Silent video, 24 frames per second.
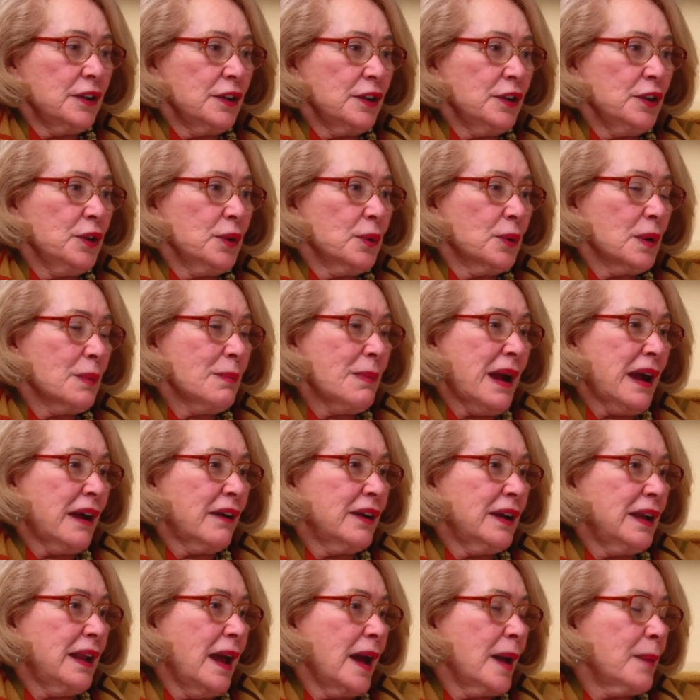You were
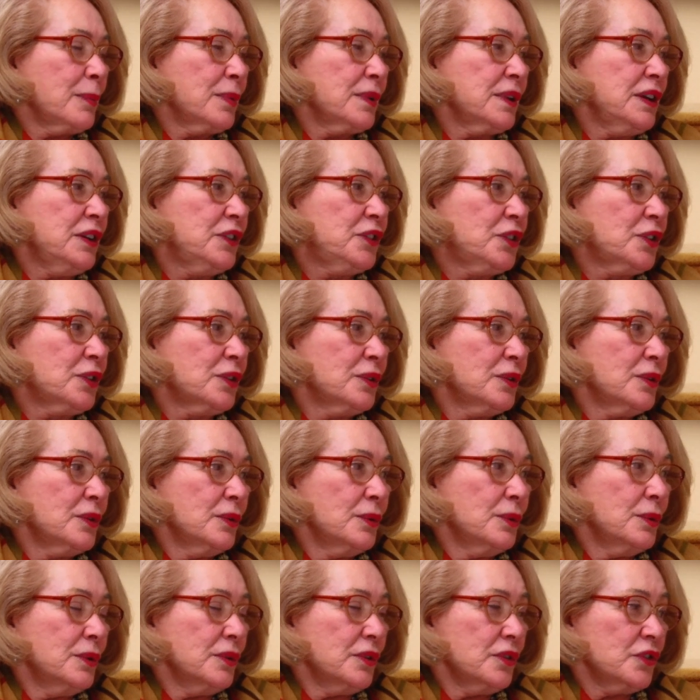married happily
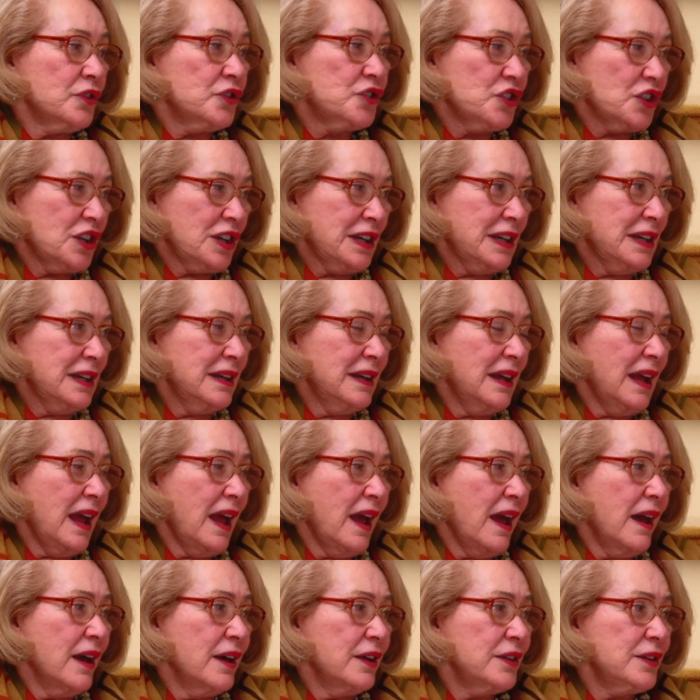to Jean
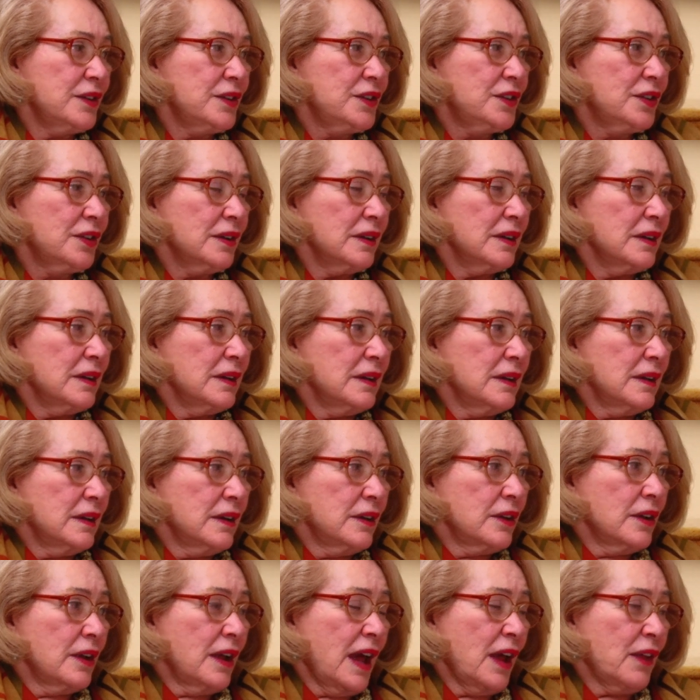and
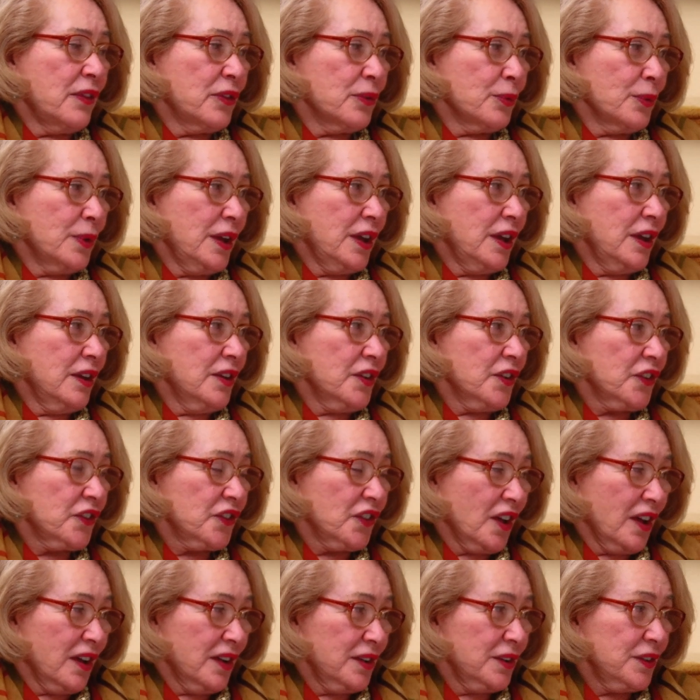had 3
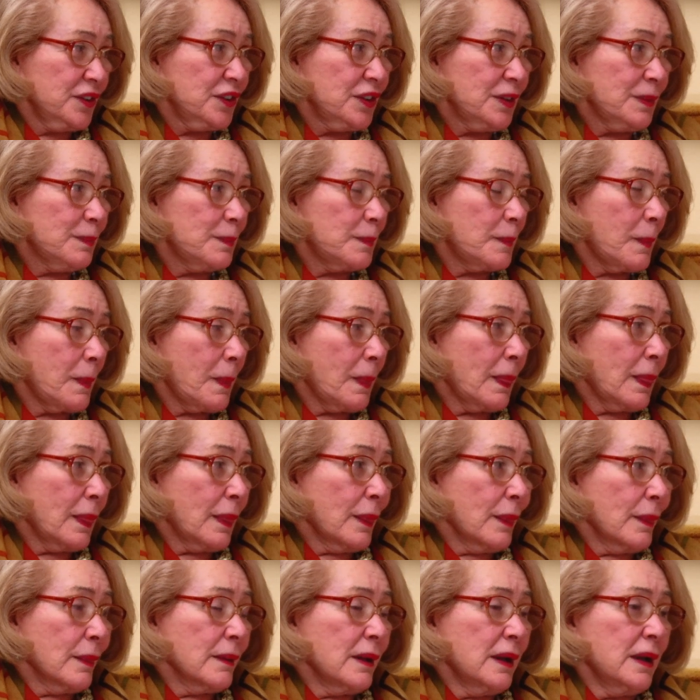sons.
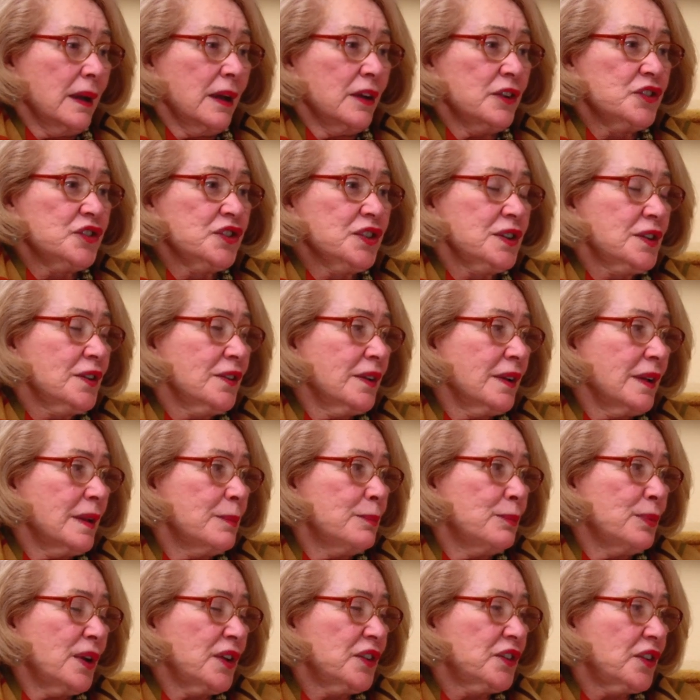And she
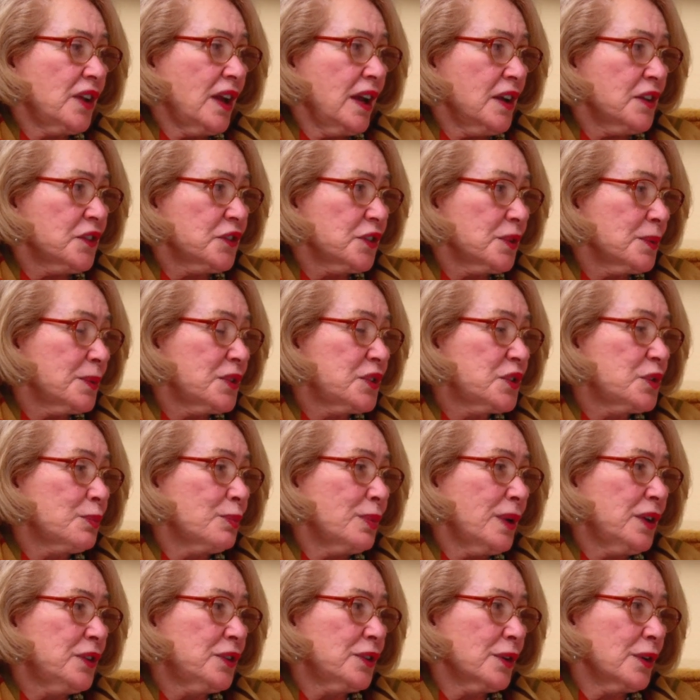developed breast cancer, which
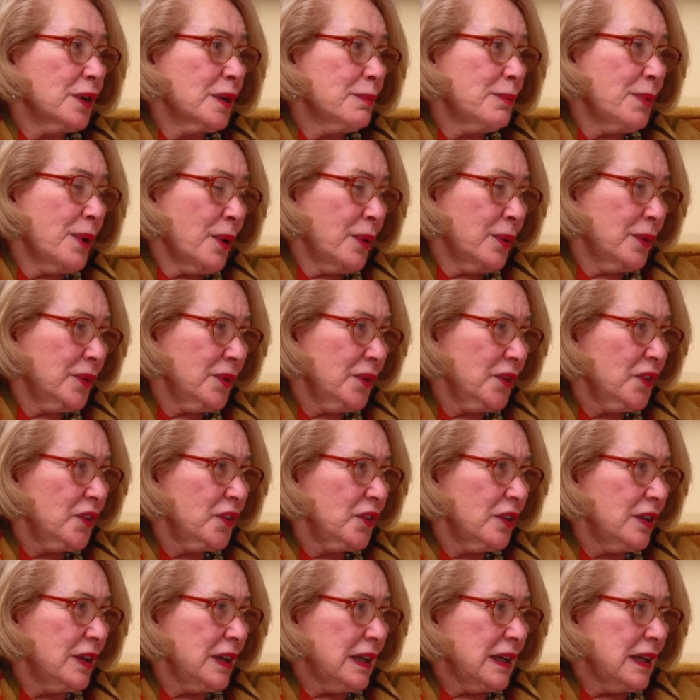spread to her bones.